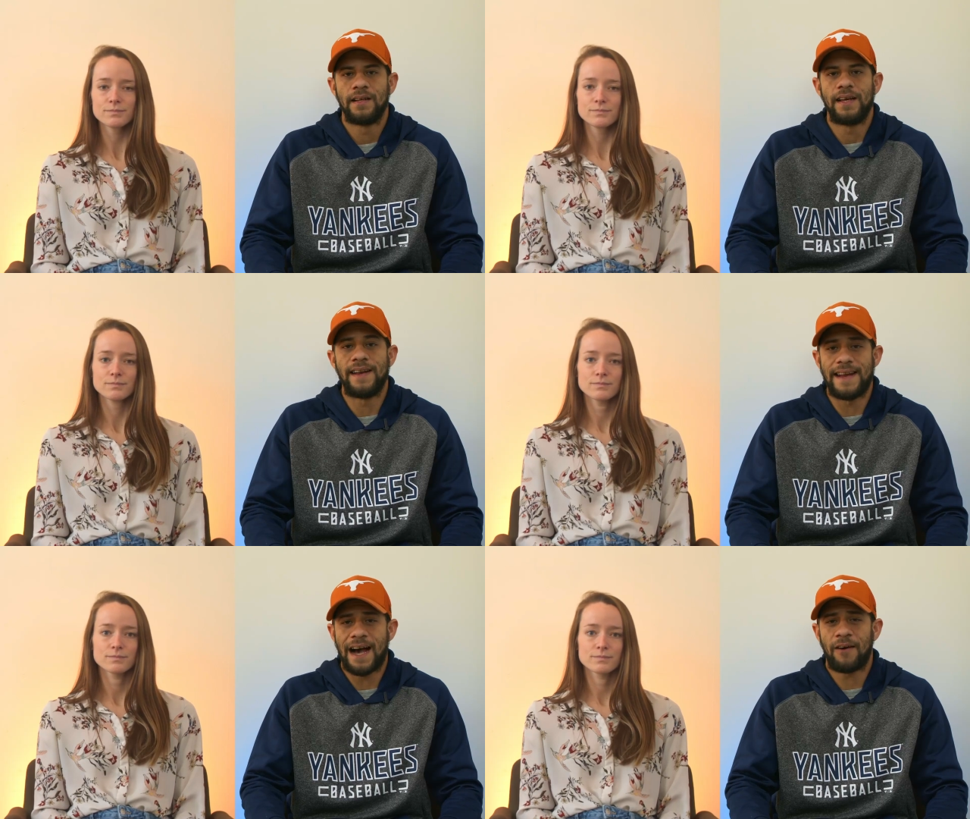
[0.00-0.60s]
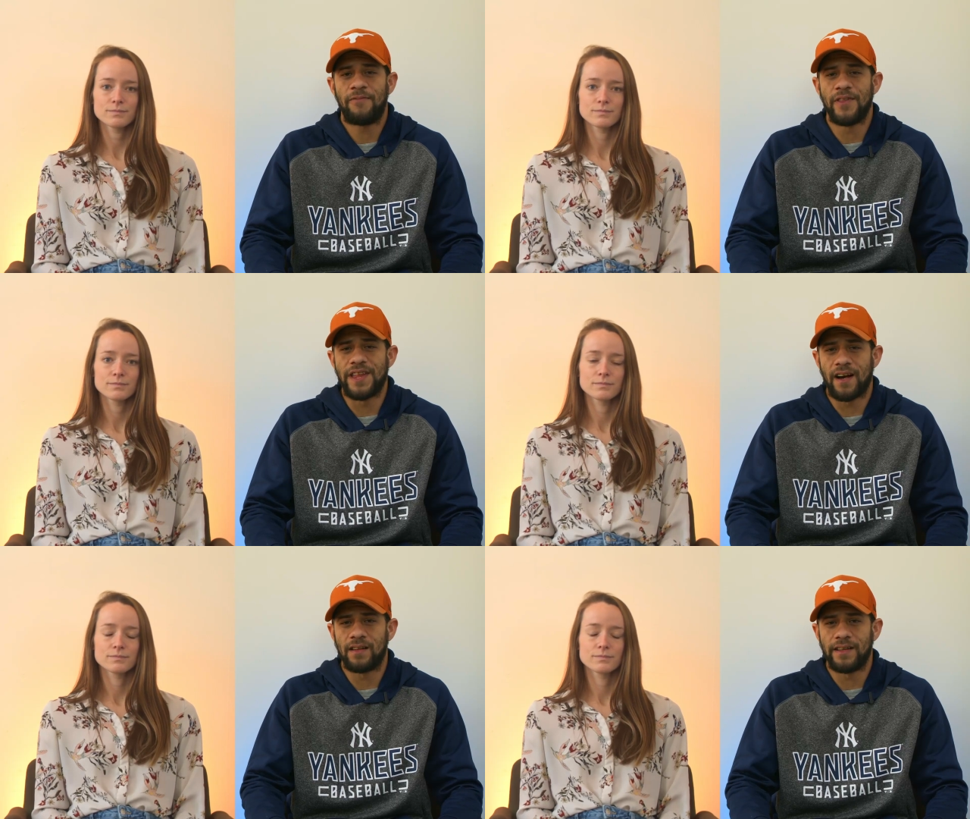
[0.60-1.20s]
Speaker 1: And now for
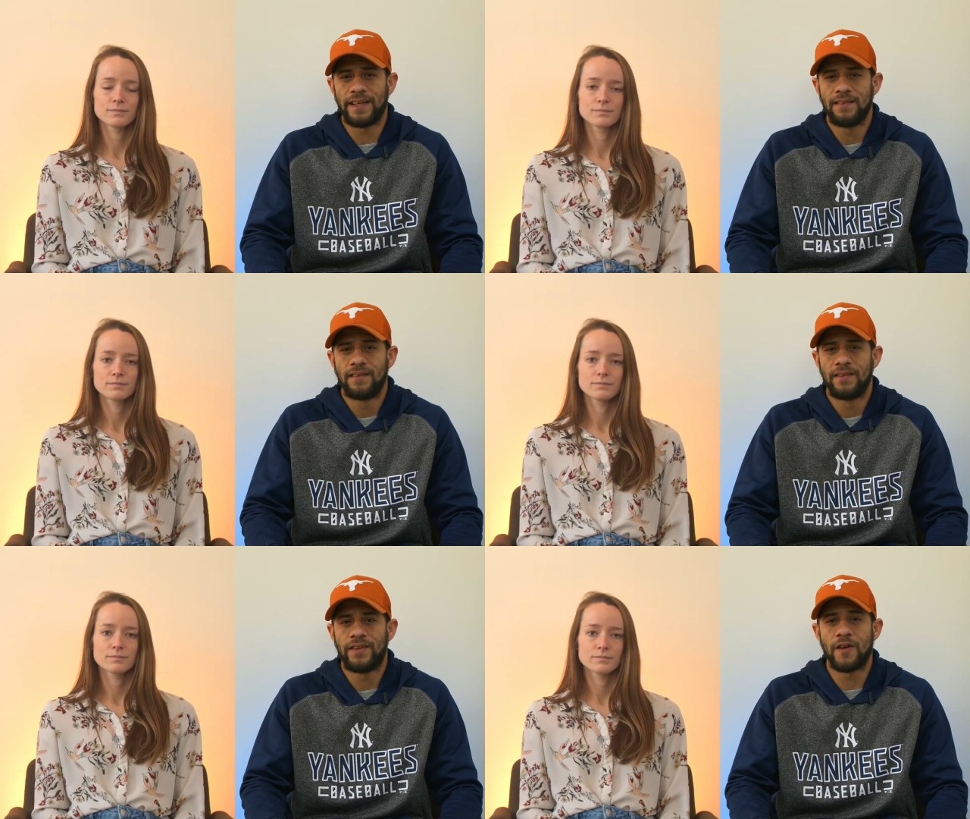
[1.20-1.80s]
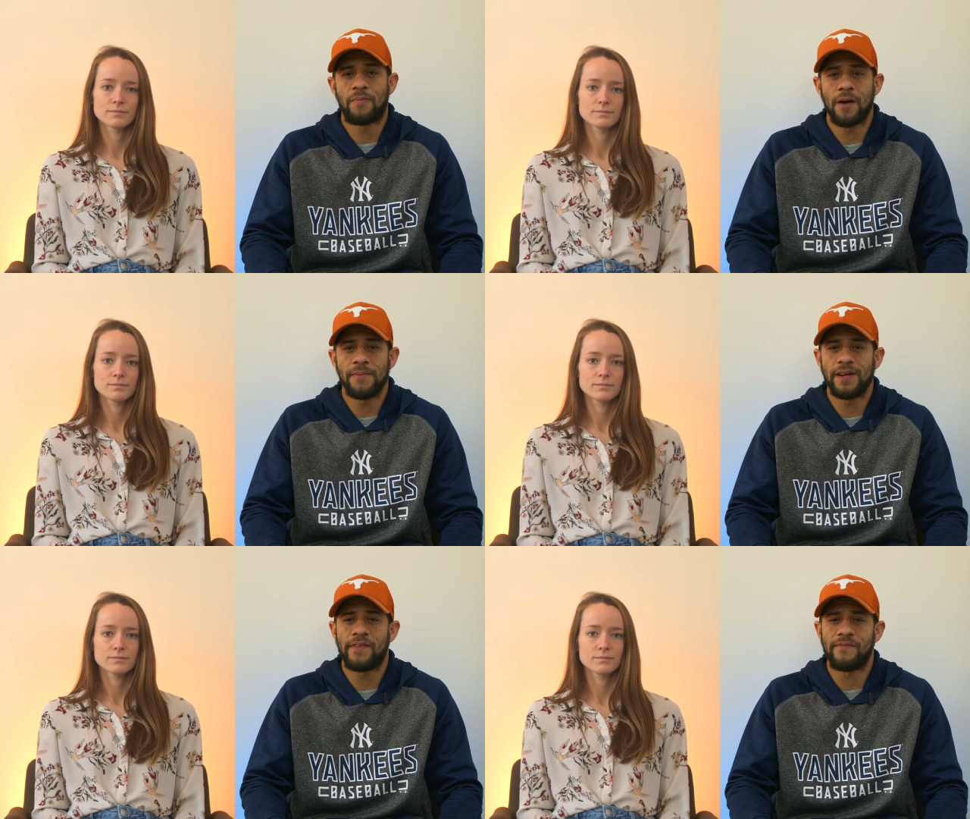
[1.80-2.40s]
the ugly. The
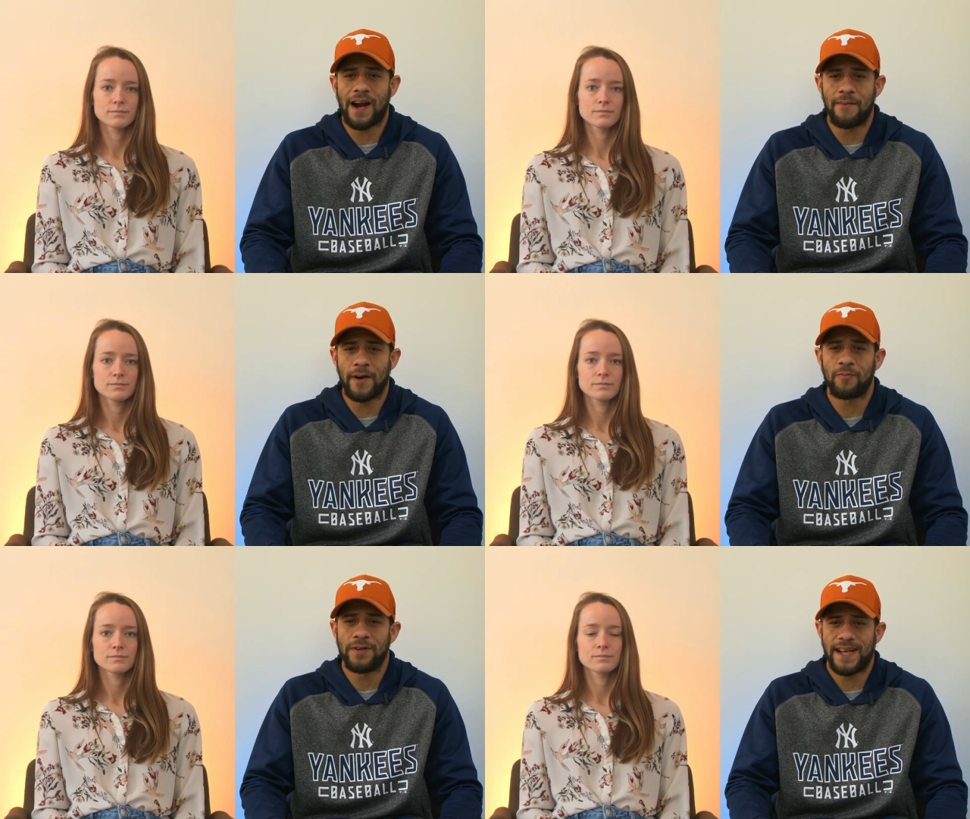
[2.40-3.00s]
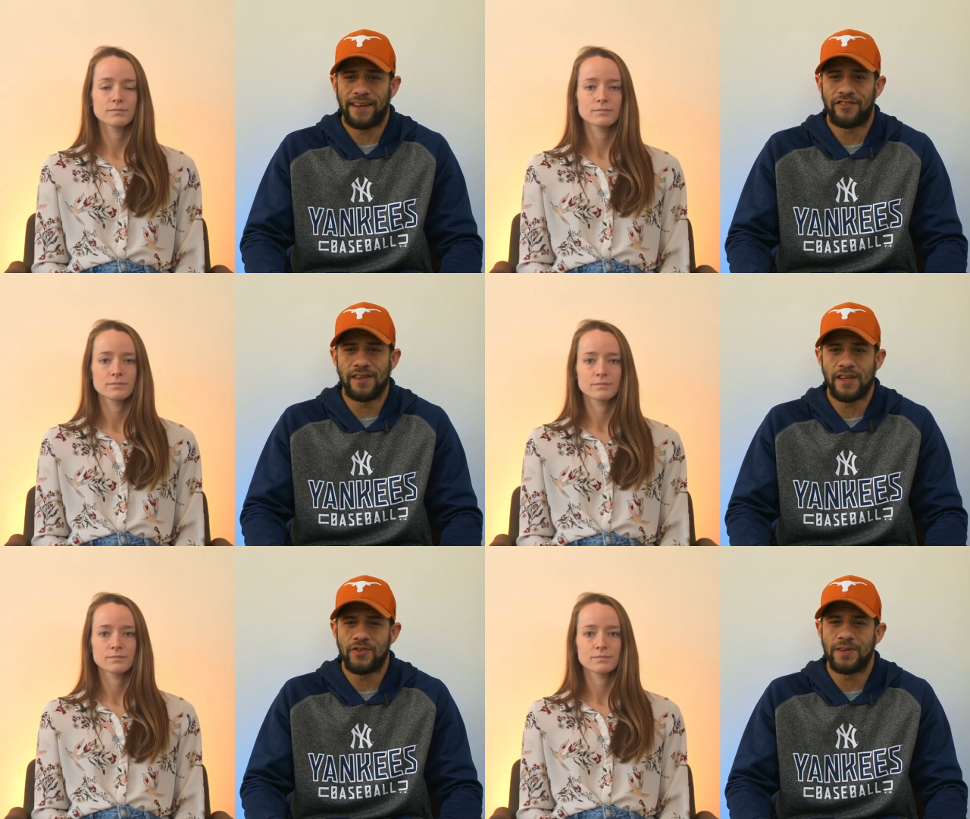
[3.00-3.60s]
Department of Environmental Protection
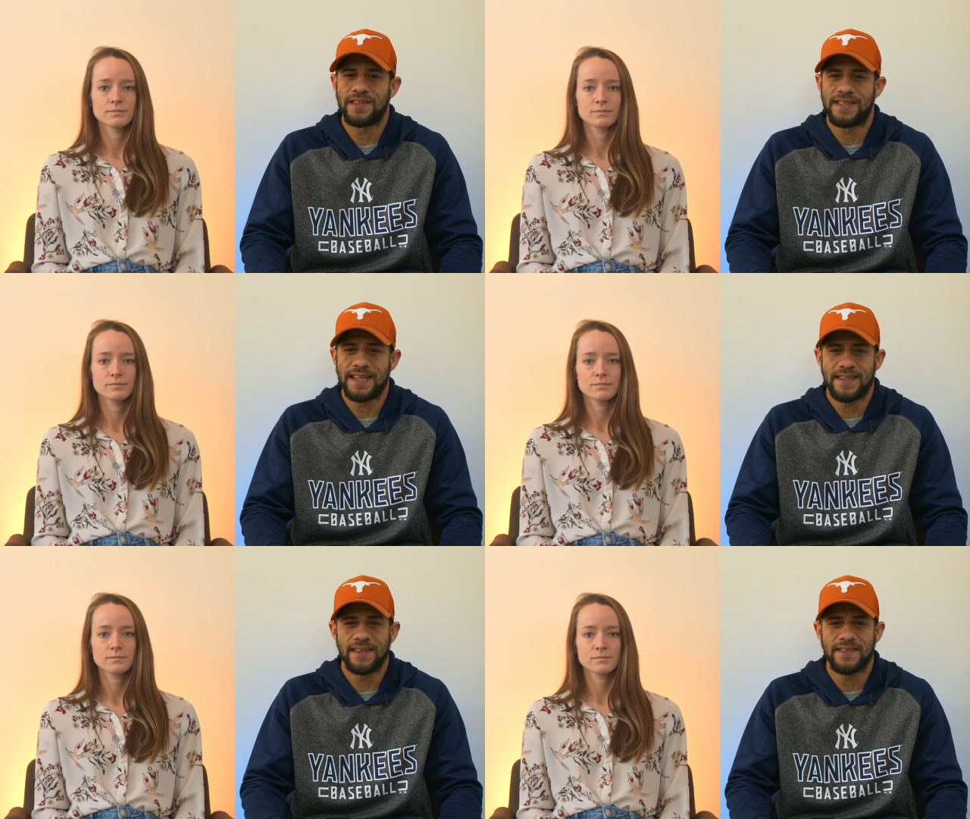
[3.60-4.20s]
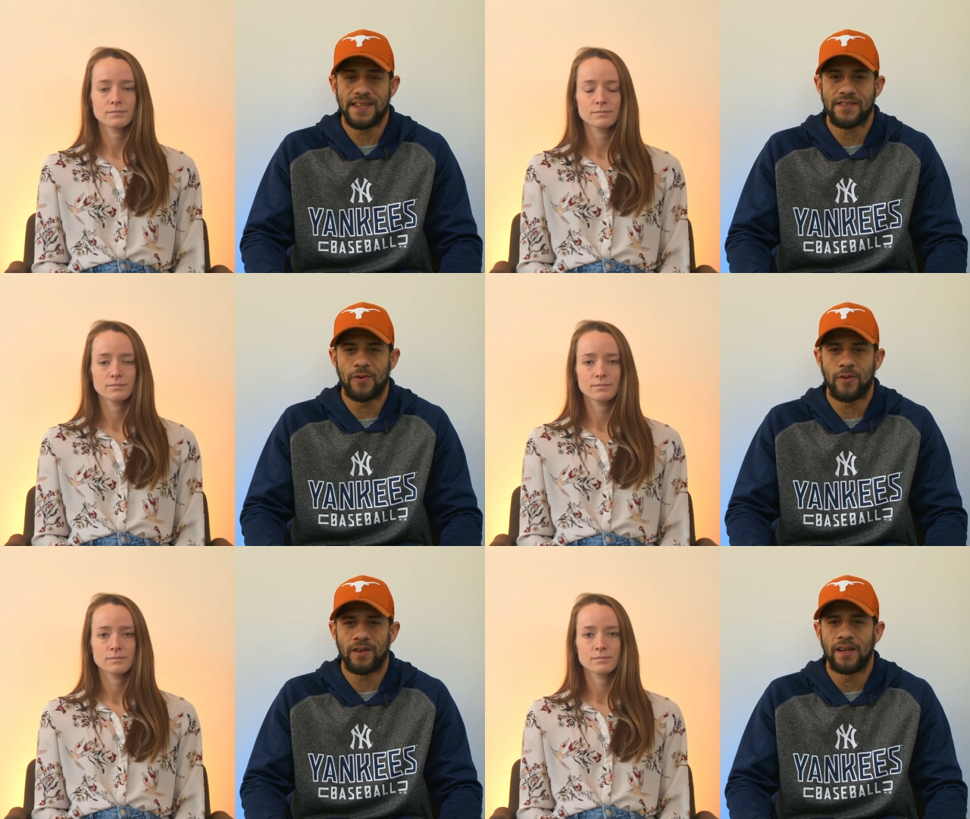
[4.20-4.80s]
issued a cease and desist
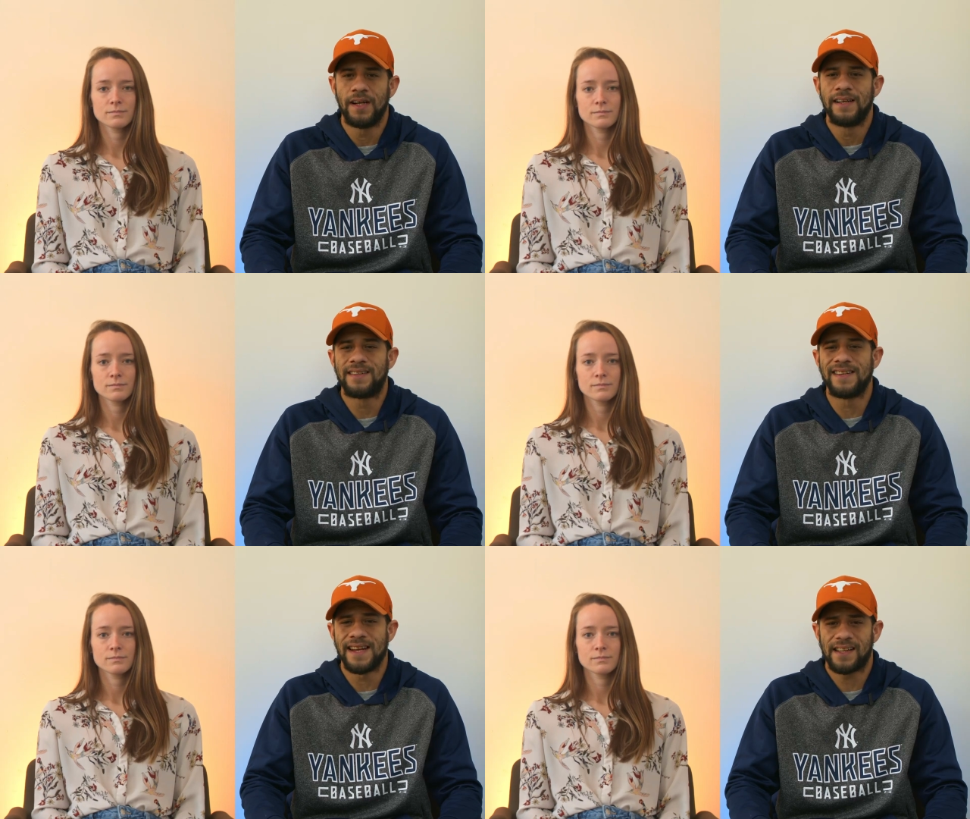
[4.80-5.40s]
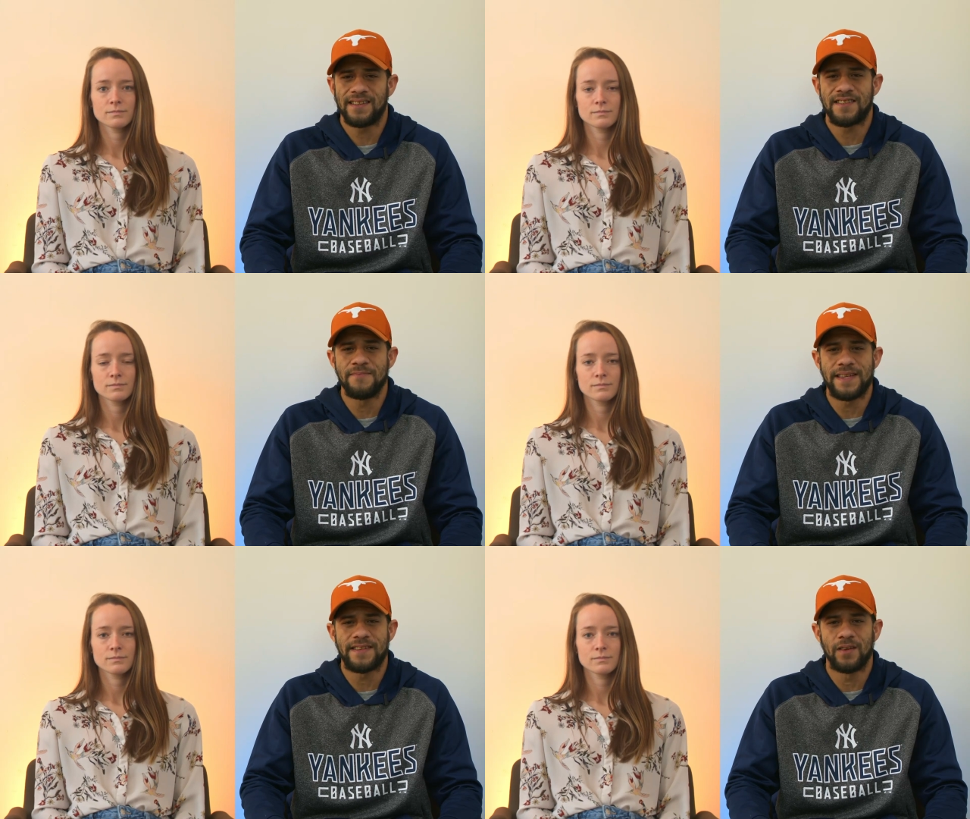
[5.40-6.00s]
order to Nicholas
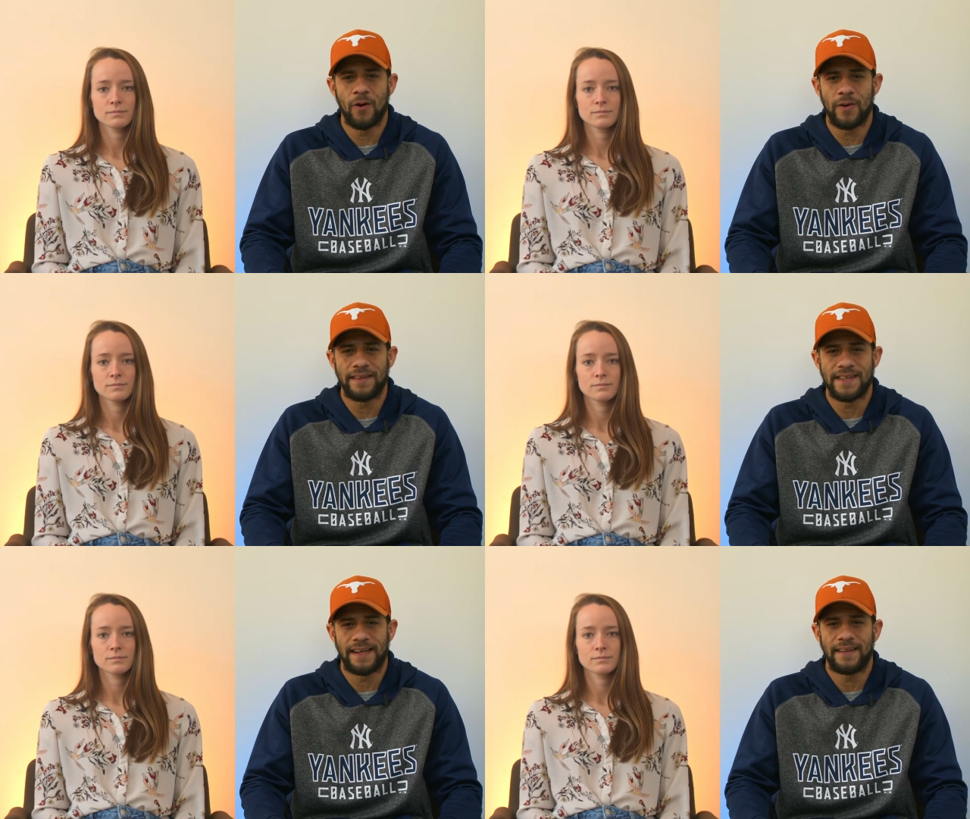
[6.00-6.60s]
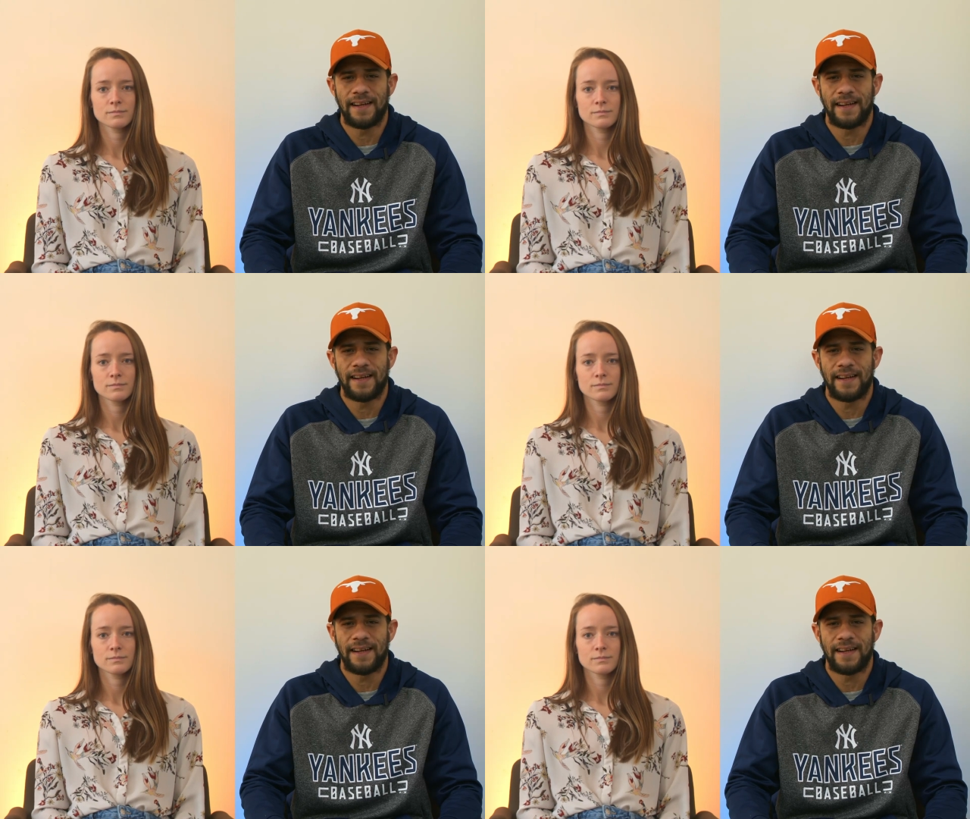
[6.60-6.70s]
Meats in Loganton